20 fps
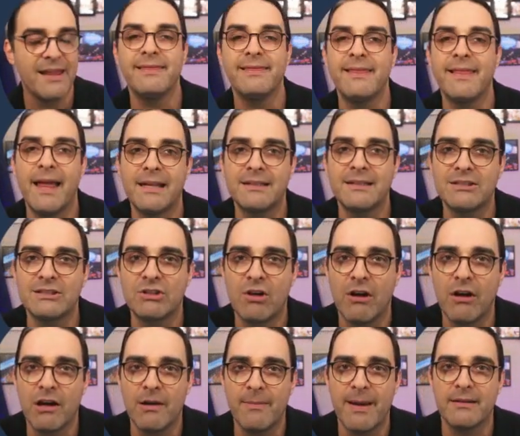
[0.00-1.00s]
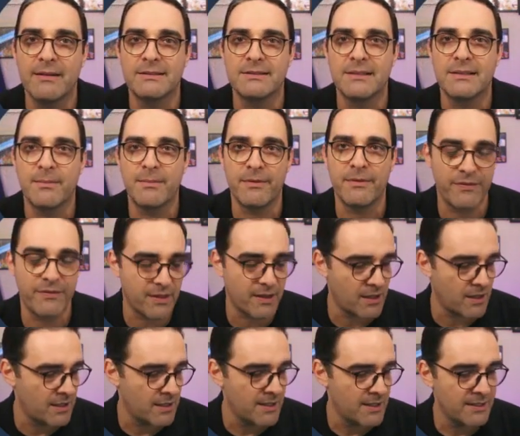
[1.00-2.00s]
Let's talk about some of
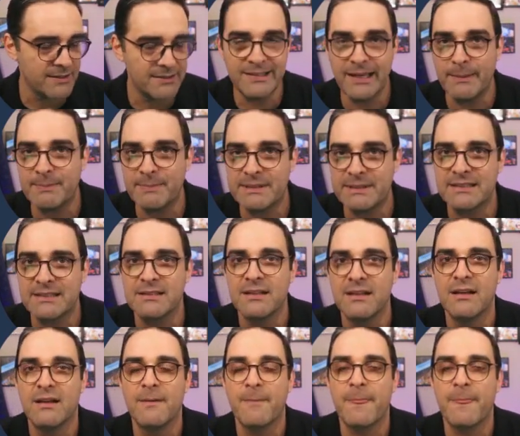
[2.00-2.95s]
the tips